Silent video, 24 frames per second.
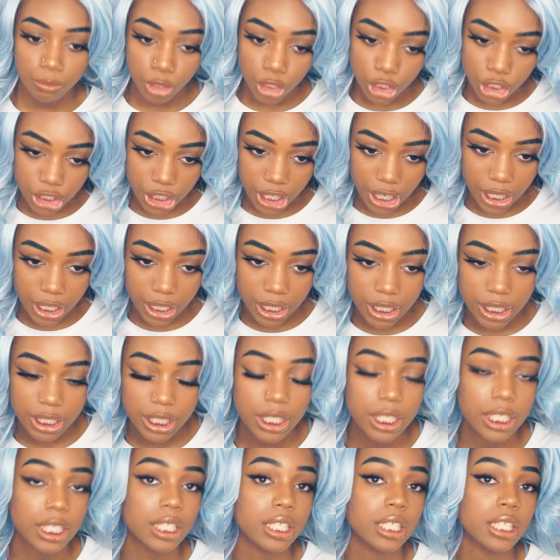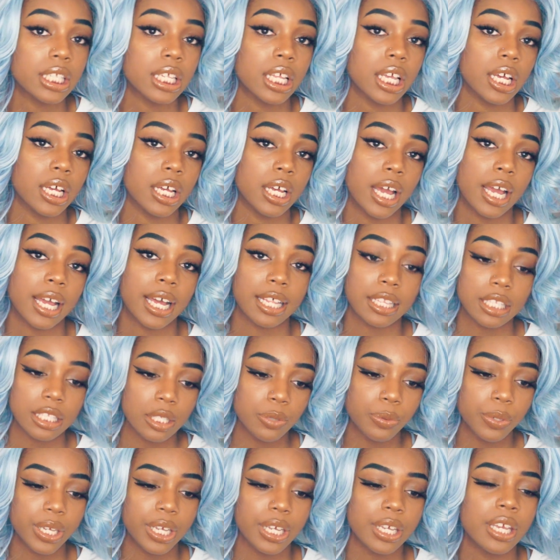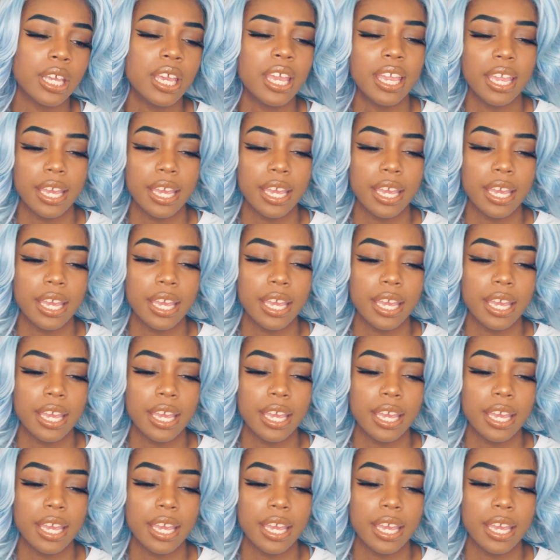shedding since I got this wig.